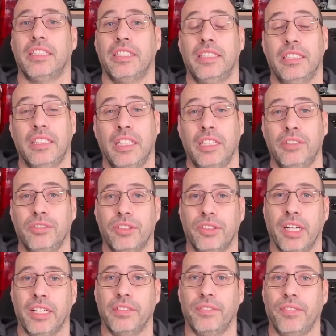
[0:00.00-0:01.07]
in the
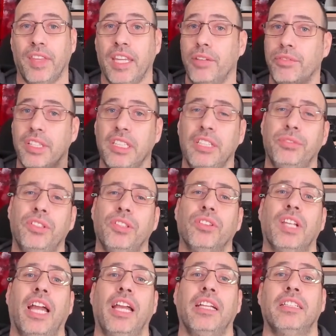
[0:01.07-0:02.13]
giveaway, even if you
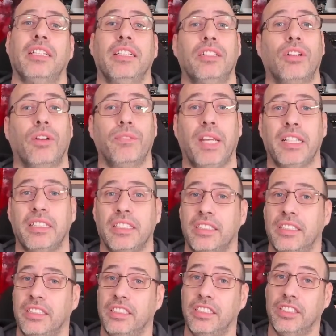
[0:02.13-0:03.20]
liked and commented
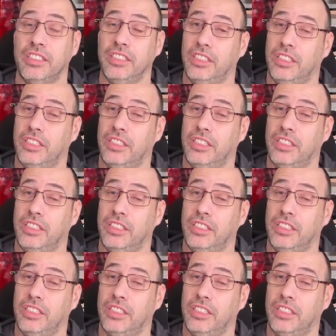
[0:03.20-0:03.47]
the,